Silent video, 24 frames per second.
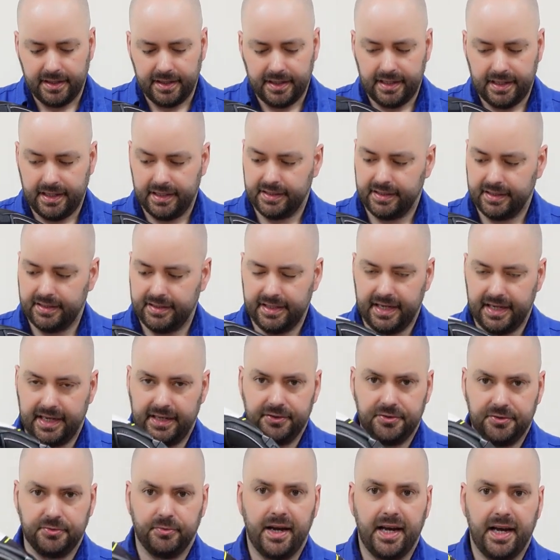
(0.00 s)
As I said
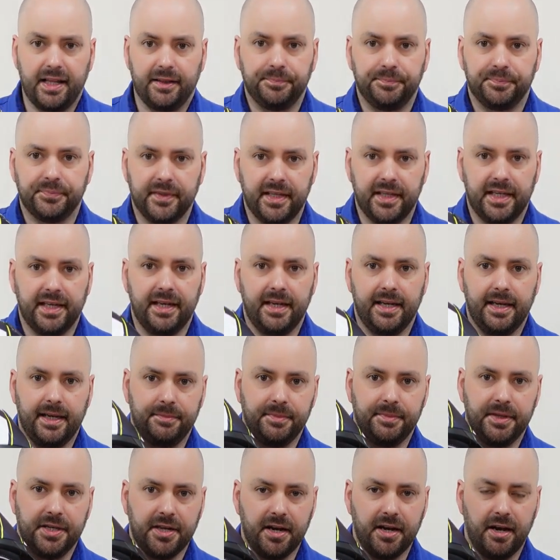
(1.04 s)
as well,
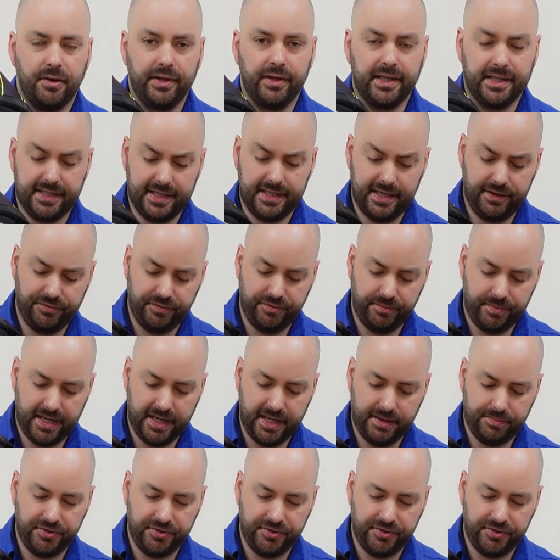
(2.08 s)
you can't really see from here,